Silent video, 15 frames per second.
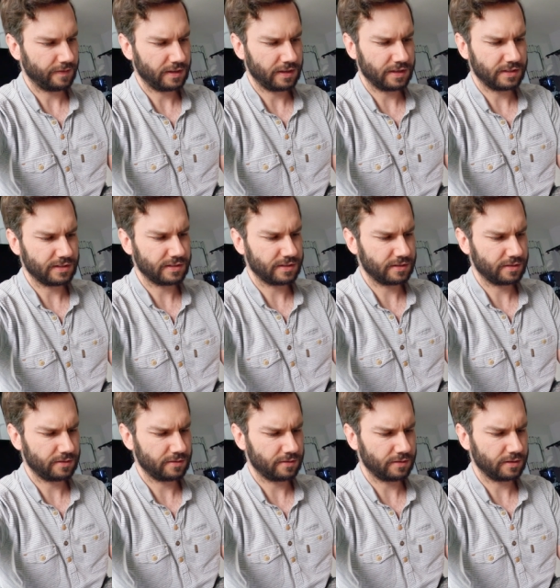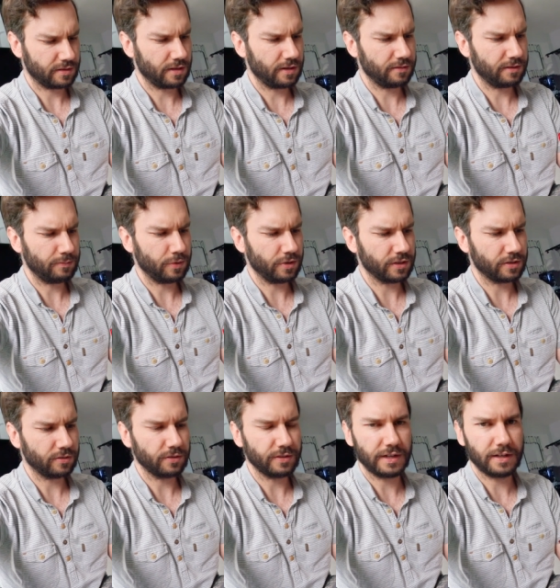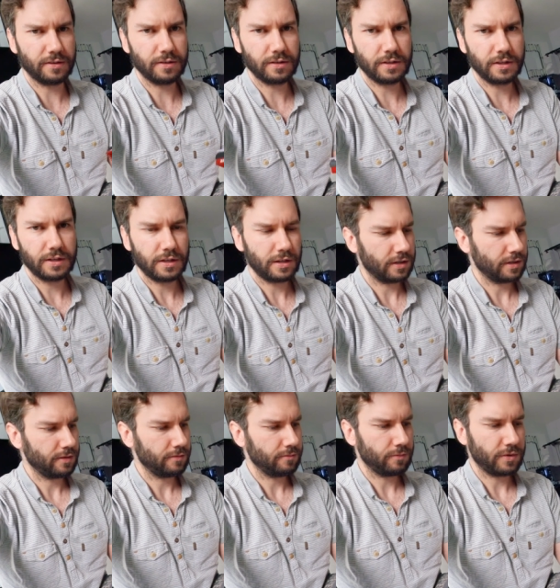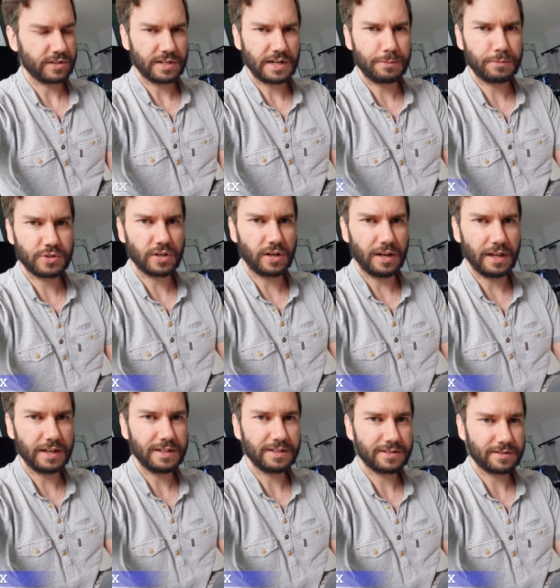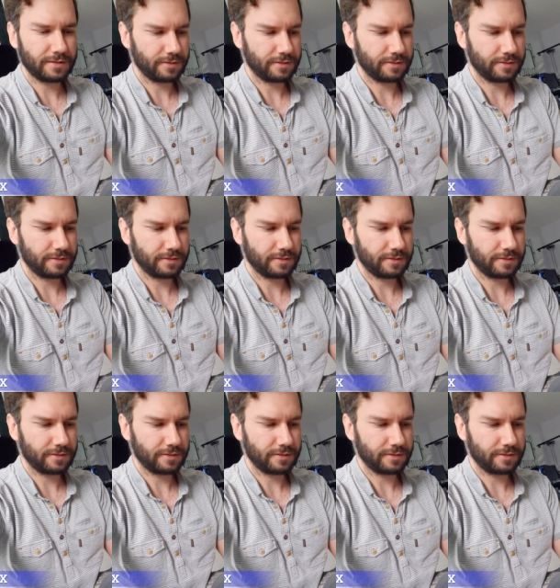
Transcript: it's uh, I can't remember what they're called now. It's an Aputure light.